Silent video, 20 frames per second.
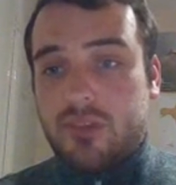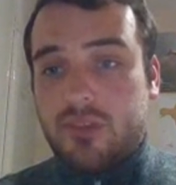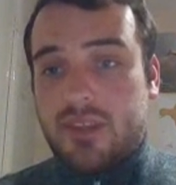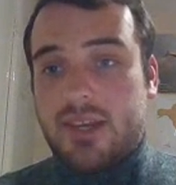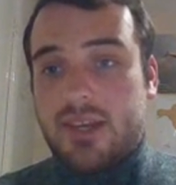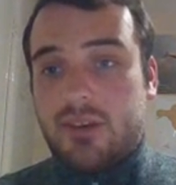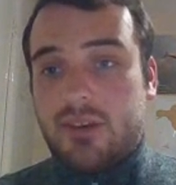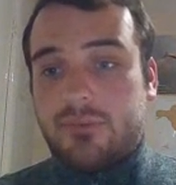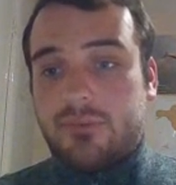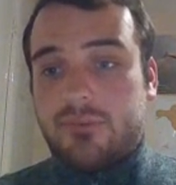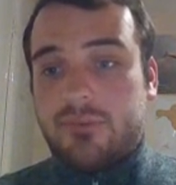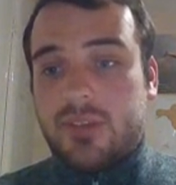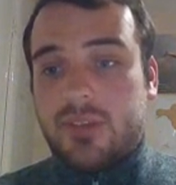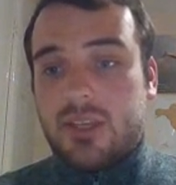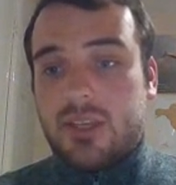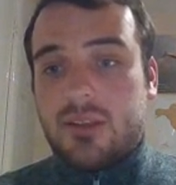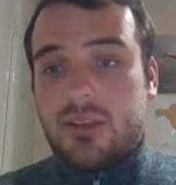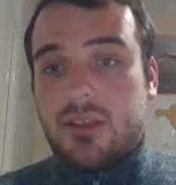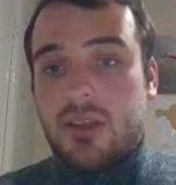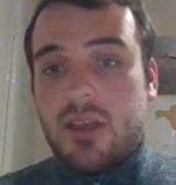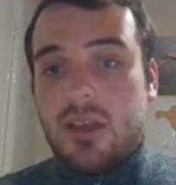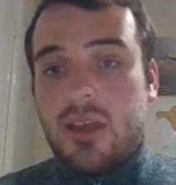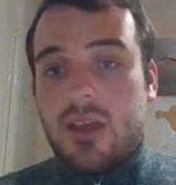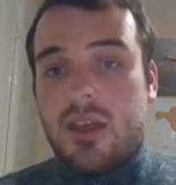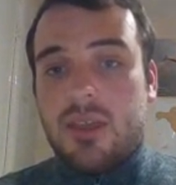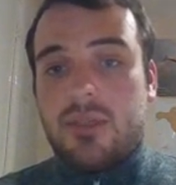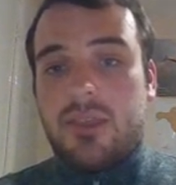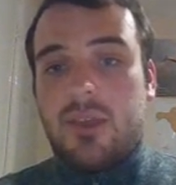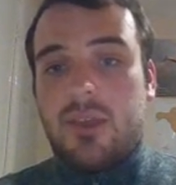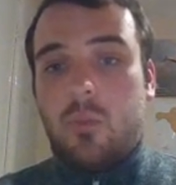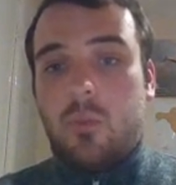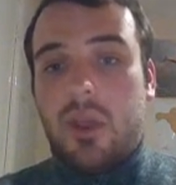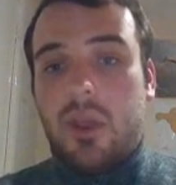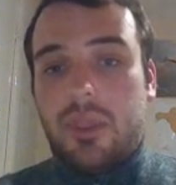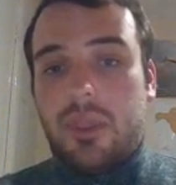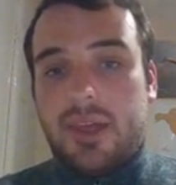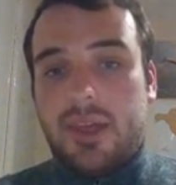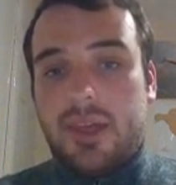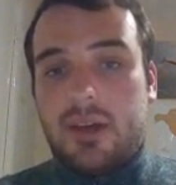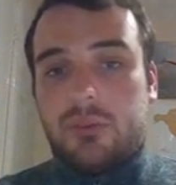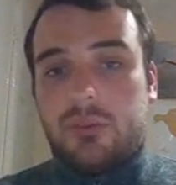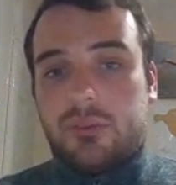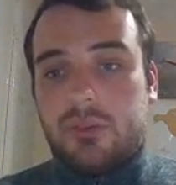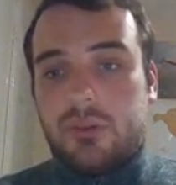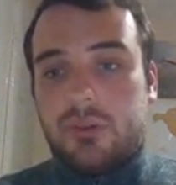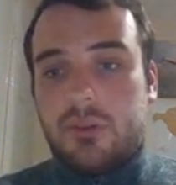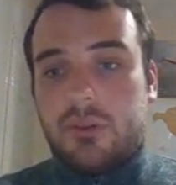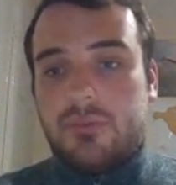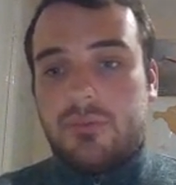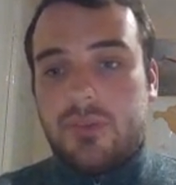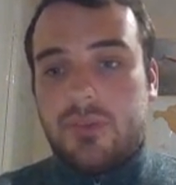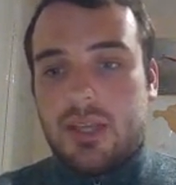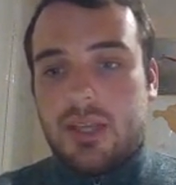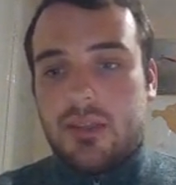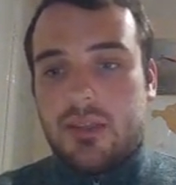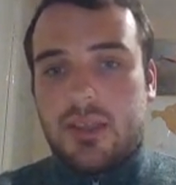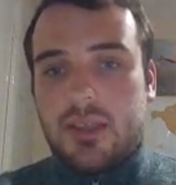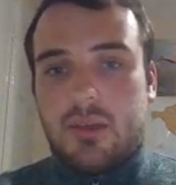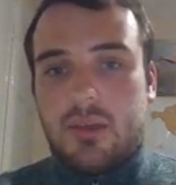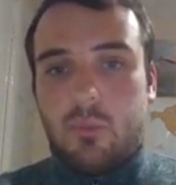3,000 feet, the 1,000 feet